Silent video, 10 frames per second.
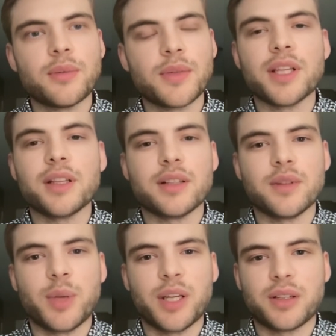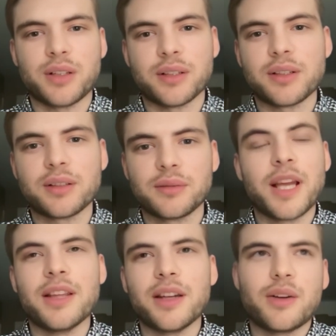needs of the patient.
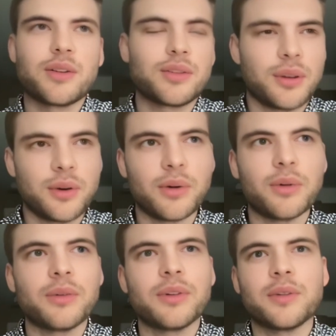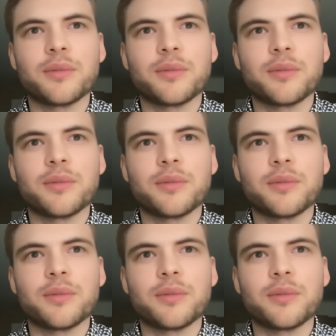And then also,